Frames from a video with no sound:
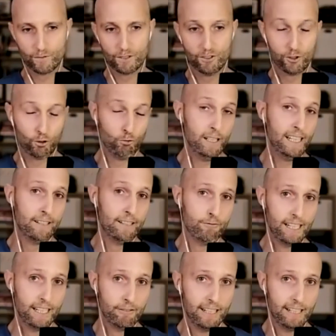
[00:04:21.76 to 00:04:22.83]
So really,
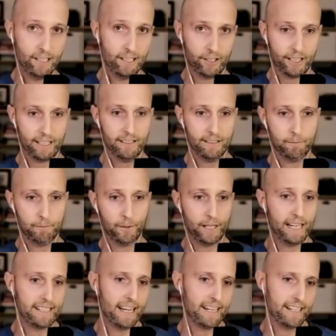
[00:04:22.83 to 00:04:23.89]
really, really lucky. But
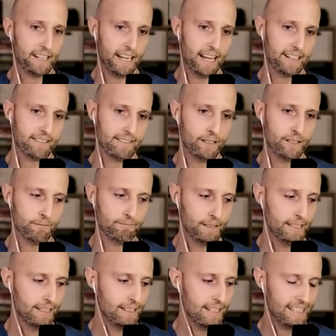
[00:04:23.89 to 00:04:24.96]
I, I, I you know,
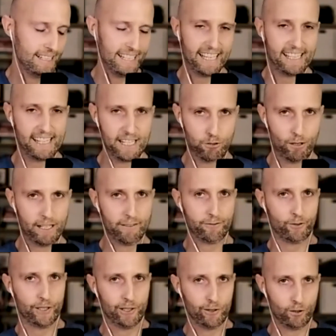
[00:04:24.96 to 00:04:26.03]
like any
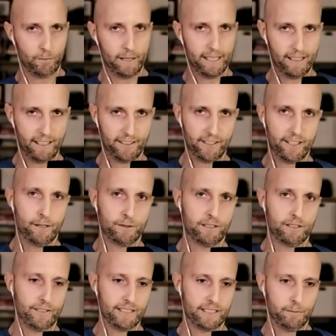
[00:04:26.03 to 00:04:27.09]
24 year old male, I thought I was
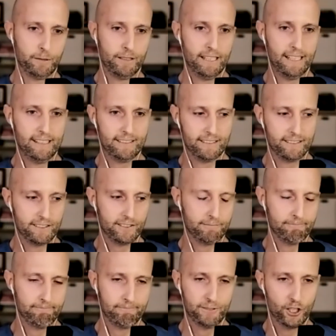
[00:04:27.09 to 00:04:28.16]
invincible and
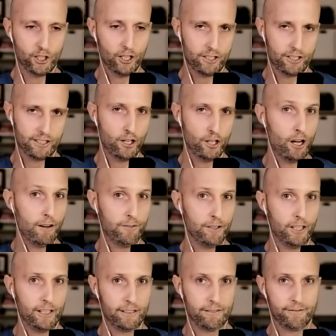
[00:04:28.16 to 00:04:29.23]
dodged yeah. an awful
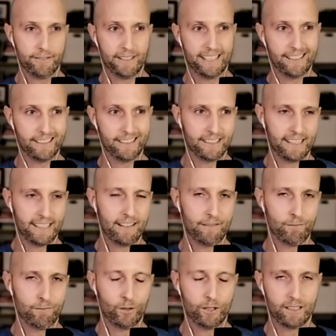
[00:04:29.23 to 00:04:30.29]
lot of things that I
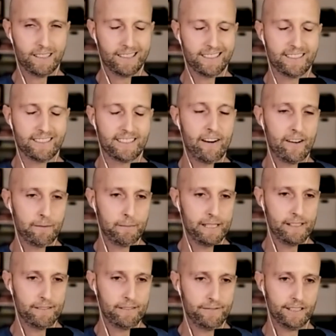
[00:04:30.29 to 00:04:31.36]
were staring me
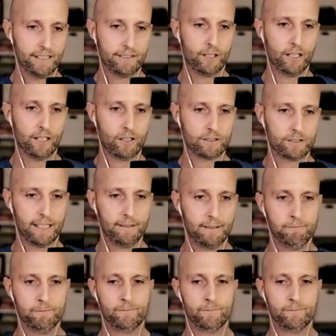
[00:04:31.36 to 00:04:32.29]
in the face for a long time.